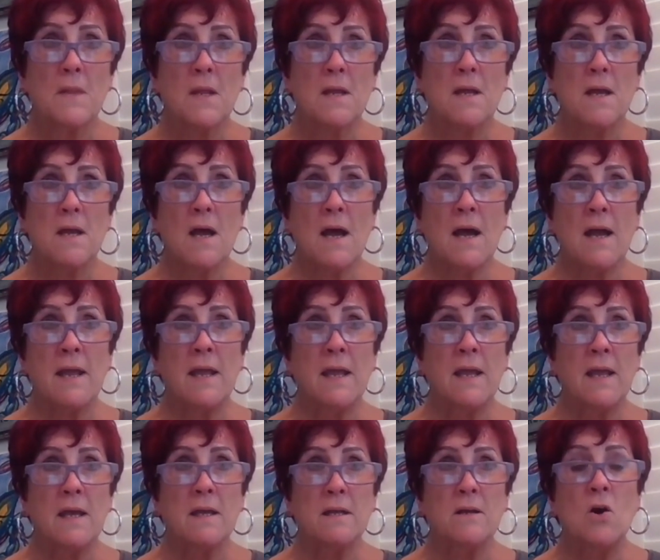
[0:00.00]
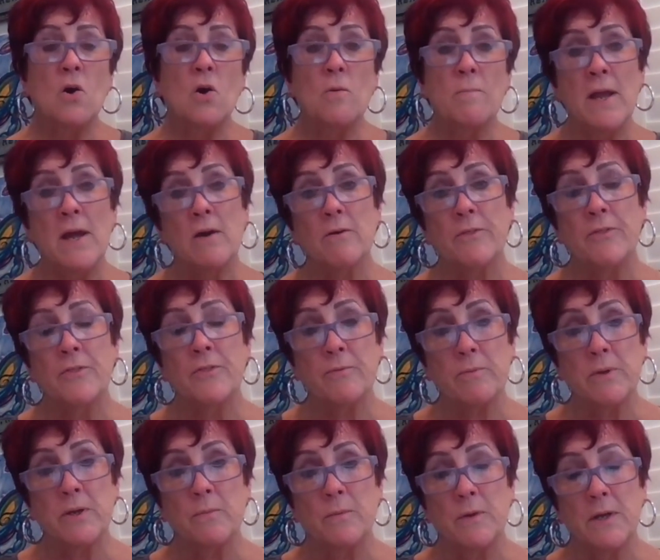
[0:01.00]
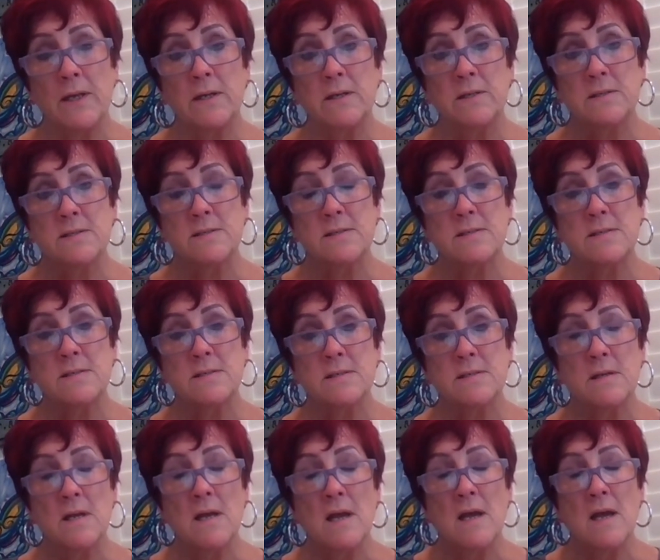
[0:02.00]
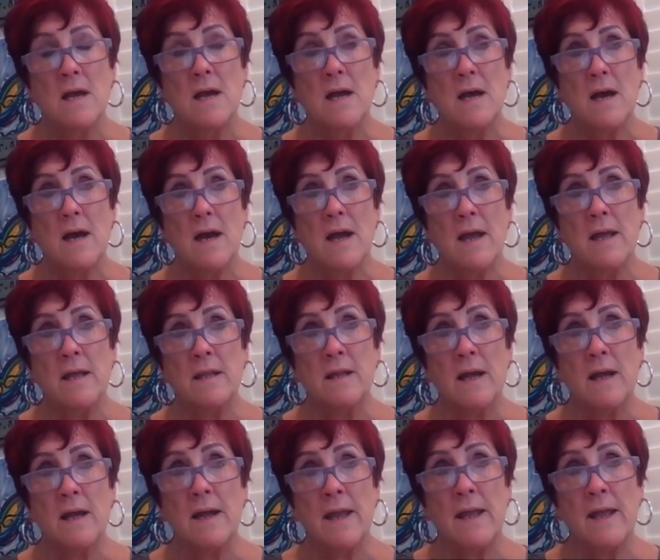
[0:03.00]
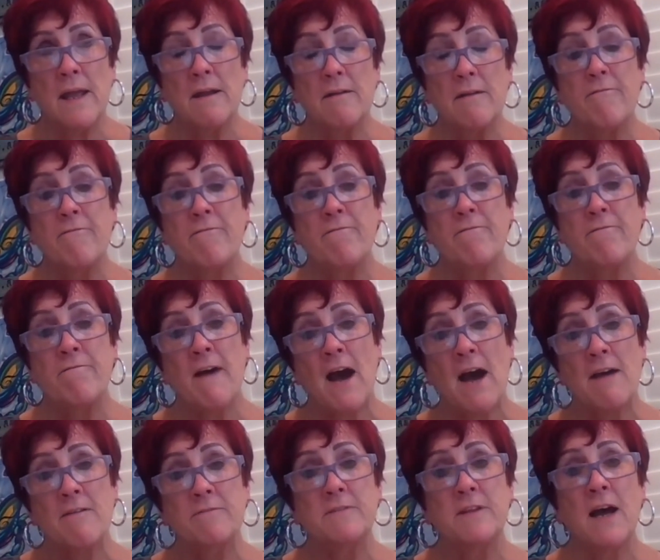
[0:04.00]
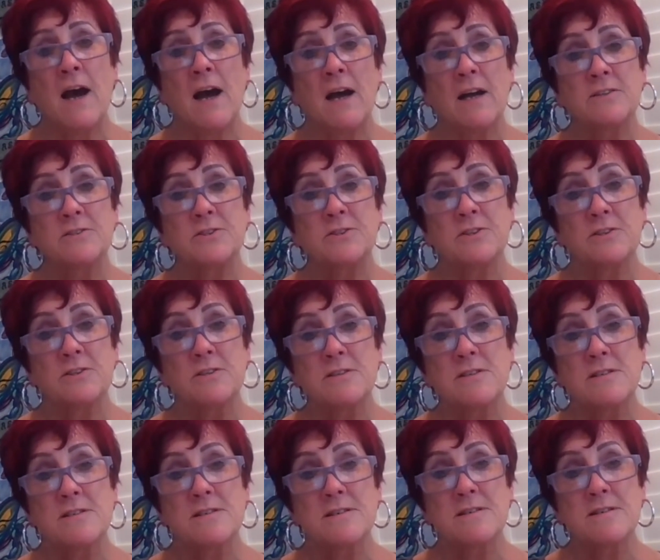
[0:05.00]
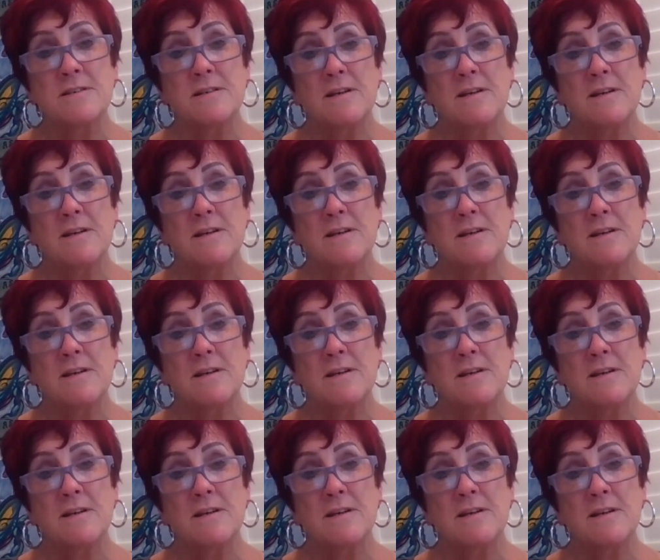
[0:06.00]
I had home health 3 weeks, and I had 5 doctors.